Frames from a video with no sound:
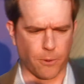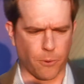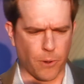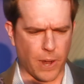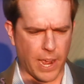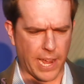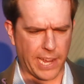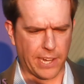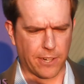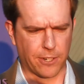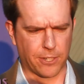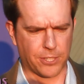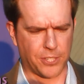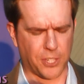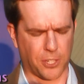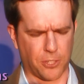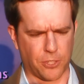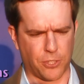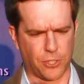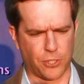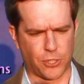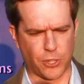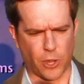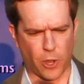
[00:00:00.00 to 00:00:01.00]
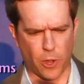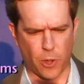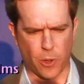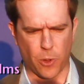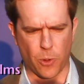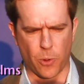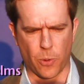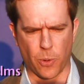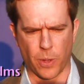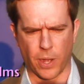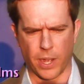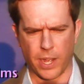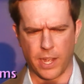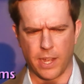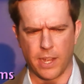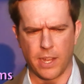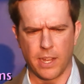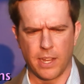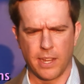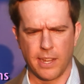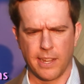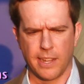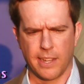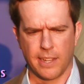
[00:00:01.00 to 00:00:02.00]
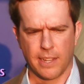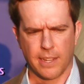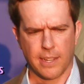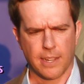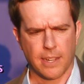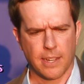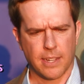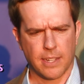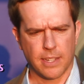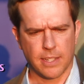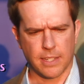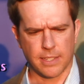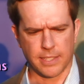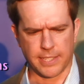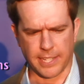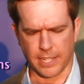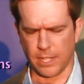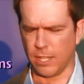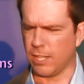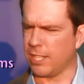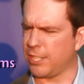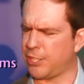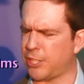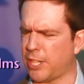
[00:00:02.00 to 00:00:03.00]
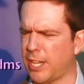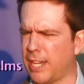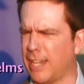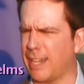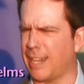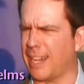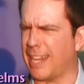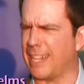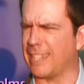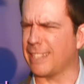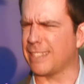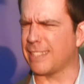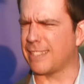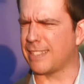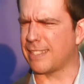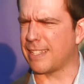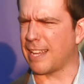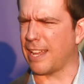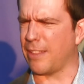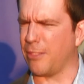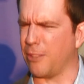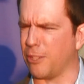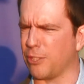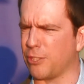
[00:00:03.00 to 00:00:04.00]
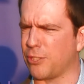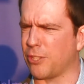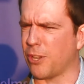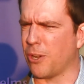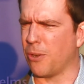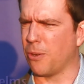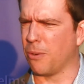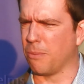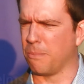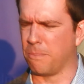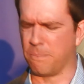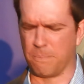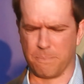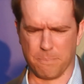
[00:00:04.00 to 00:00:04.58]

writers are so diligent, and they're so